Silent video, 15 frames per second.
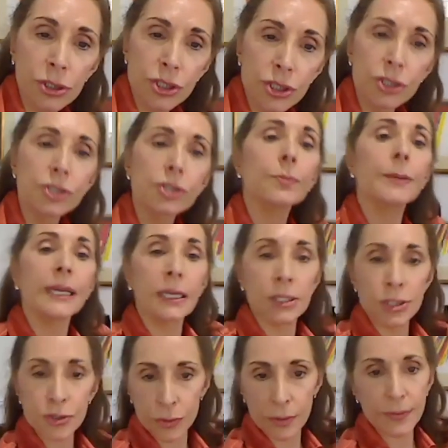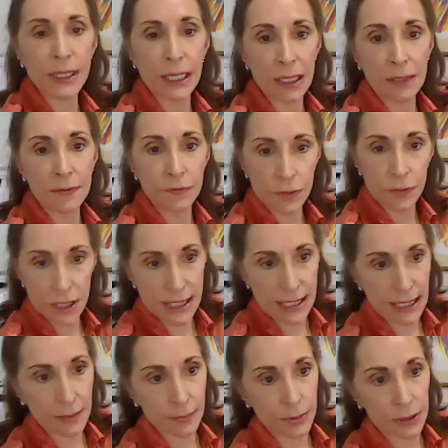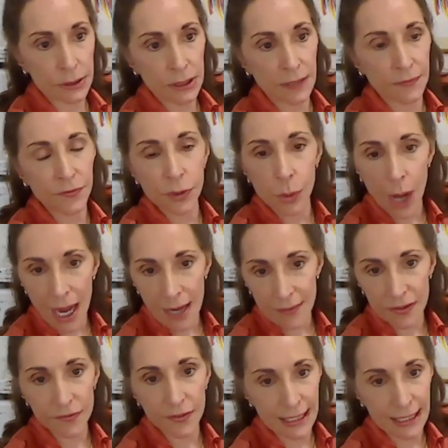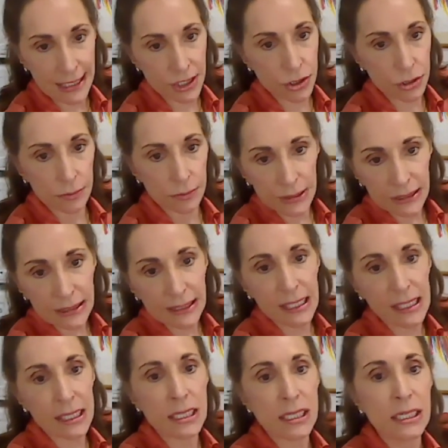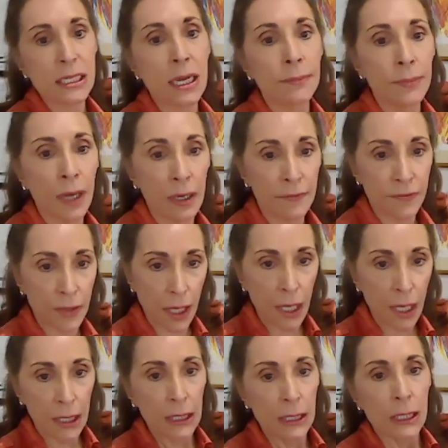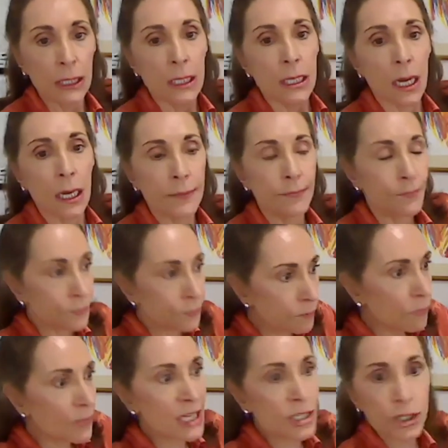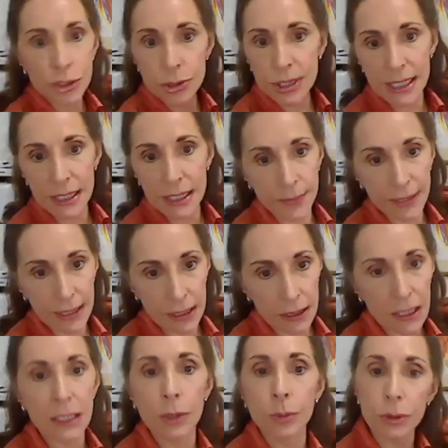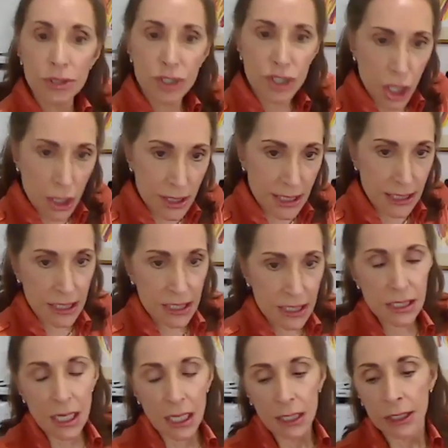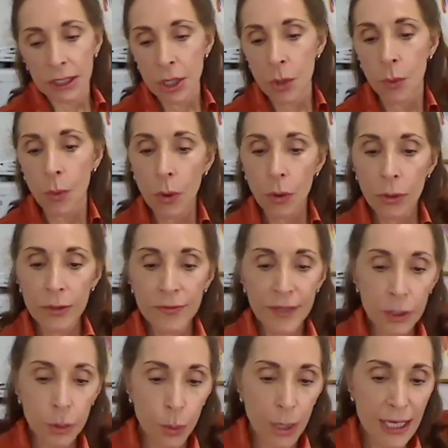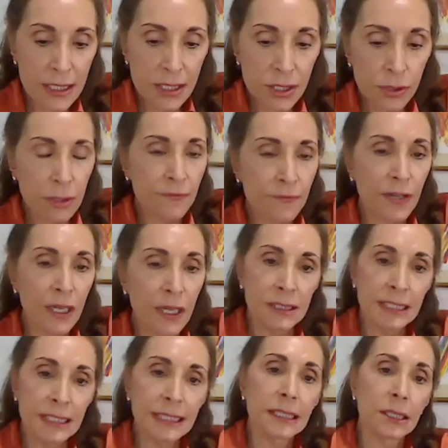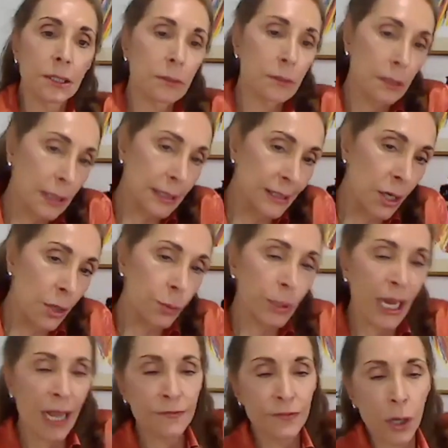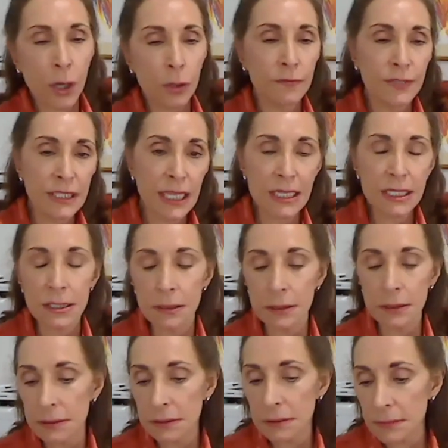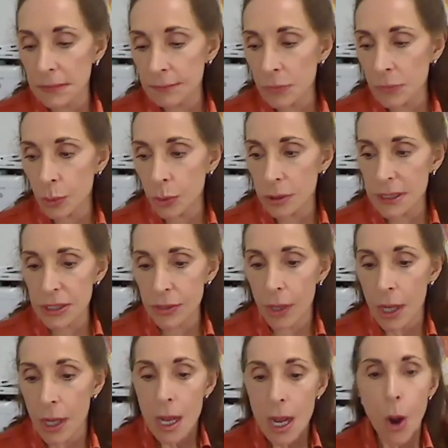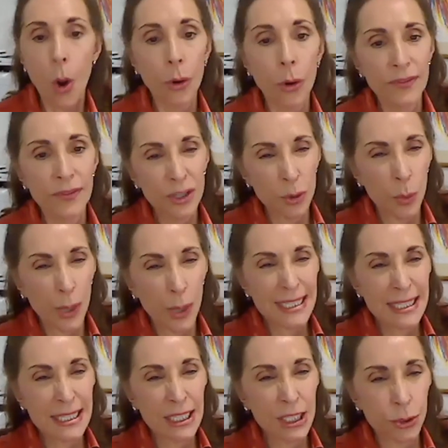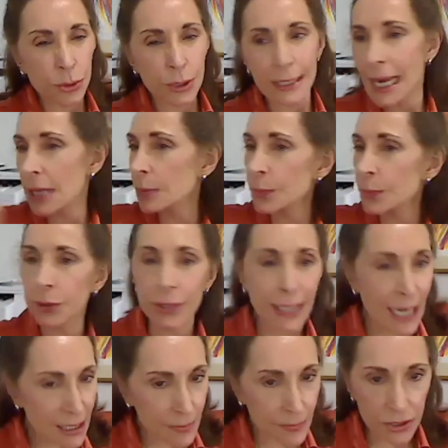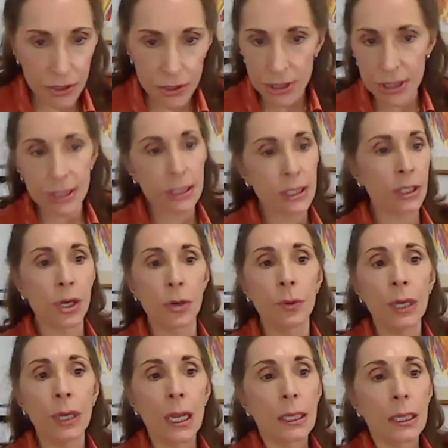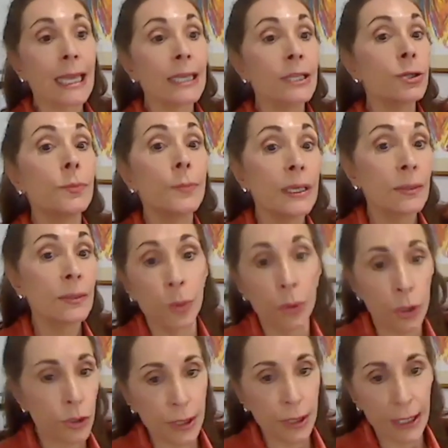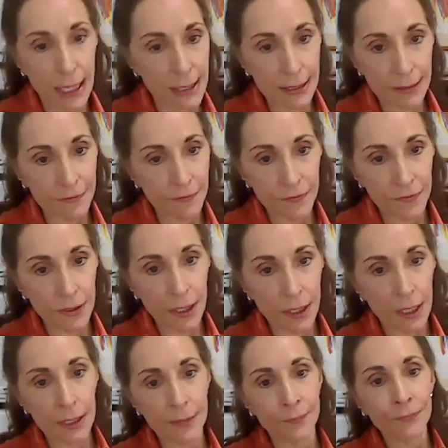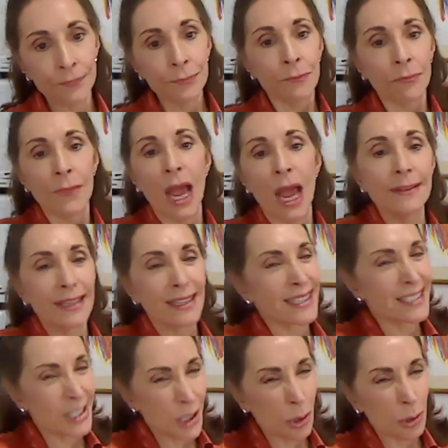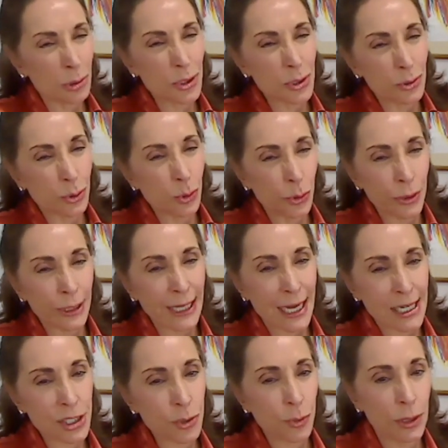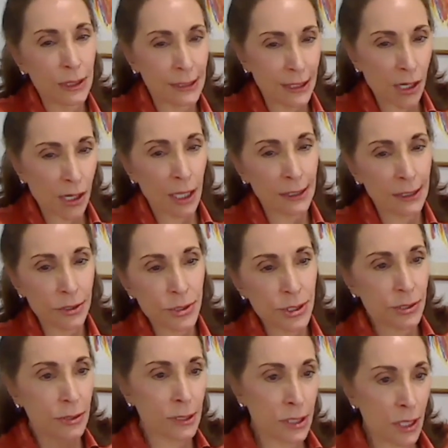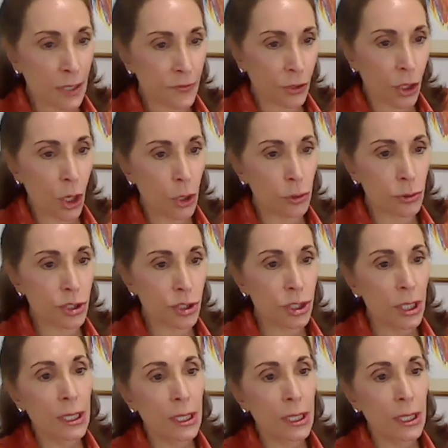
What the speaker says: you be contributing, for example, if you have the financial ability, to some of the issues that are being equal justice. You know, are there ways you can volunteer? I know we have COVID, that's a little more uncertain. Are there ways that you can help your neighbors? You know, can you be more creative? I think I told you, Lauren Ashwell and I, who's another coach,